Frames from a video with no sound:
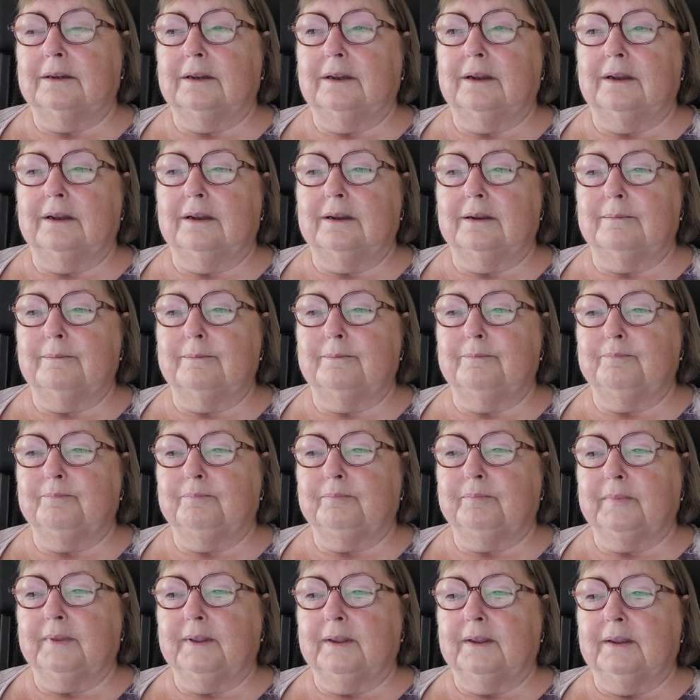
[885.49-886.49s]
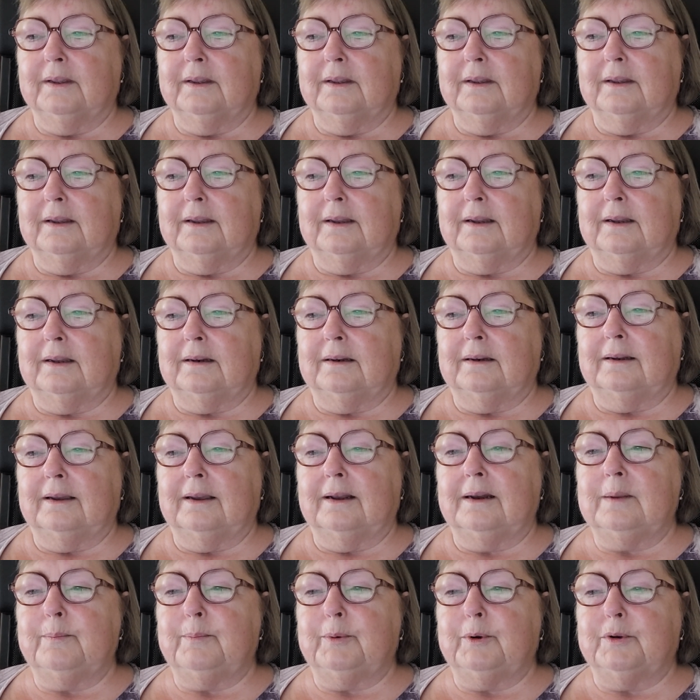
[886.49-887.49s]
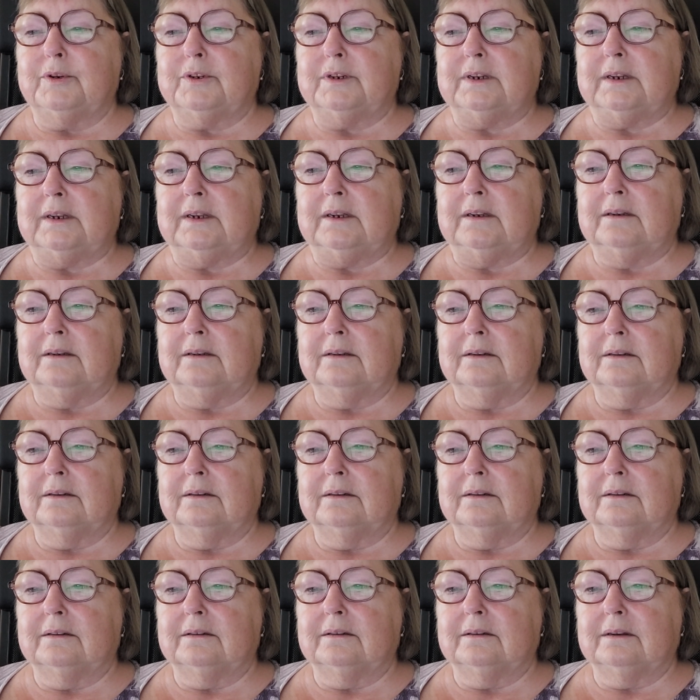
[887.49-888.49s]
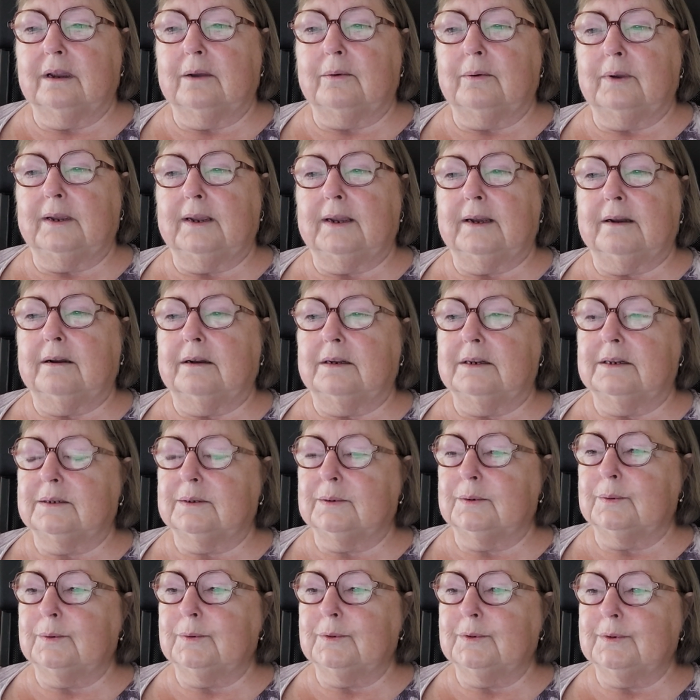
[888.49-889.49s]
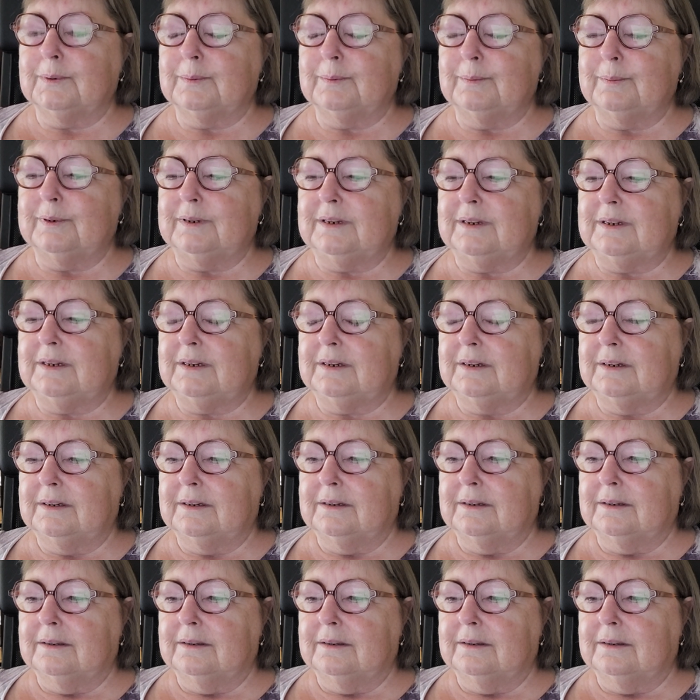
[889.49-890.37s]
And anybody going out... I saw somebody